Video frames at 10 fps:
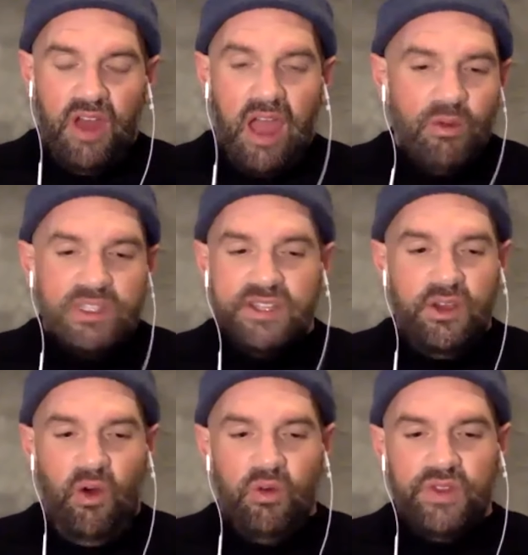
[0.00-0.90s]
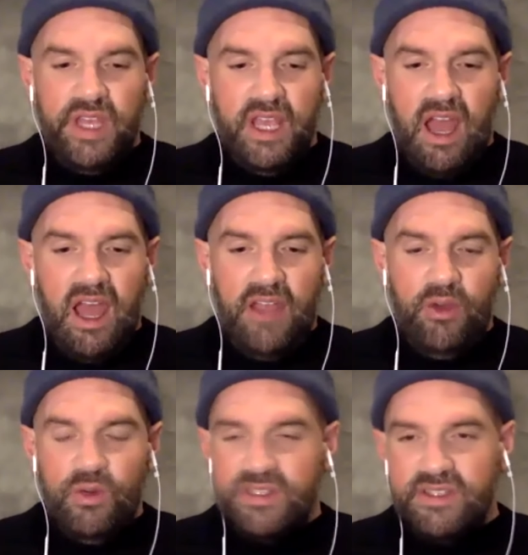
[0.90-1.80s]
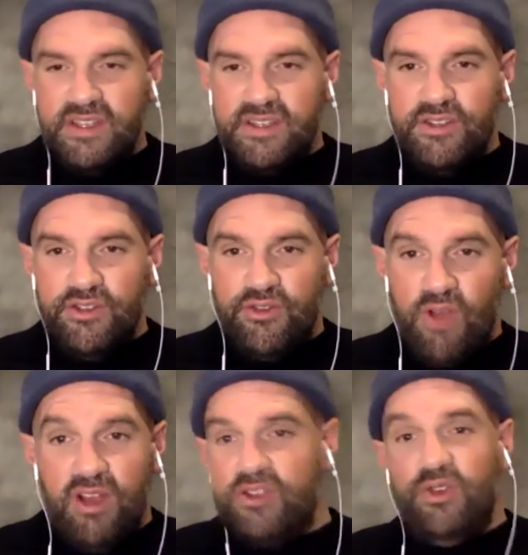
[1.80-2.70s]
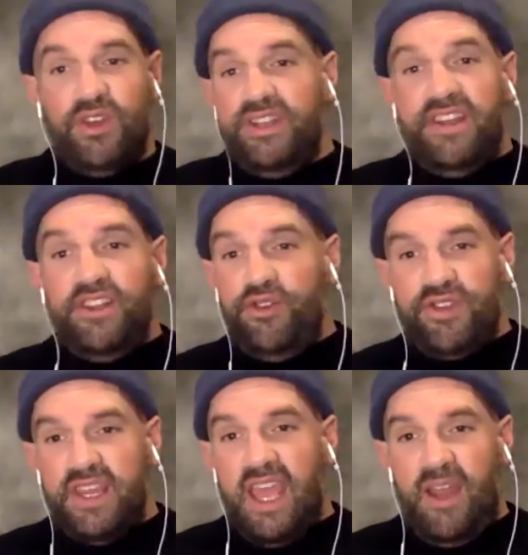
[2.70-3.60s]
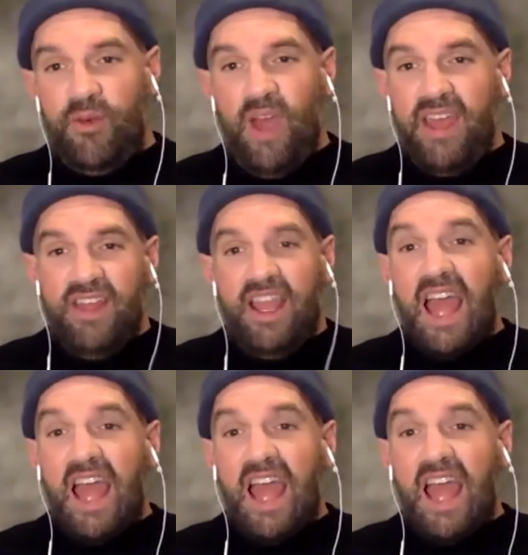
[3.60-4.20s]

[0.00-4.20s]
I was the only guy who was addicted to drugs who continued to gain weight.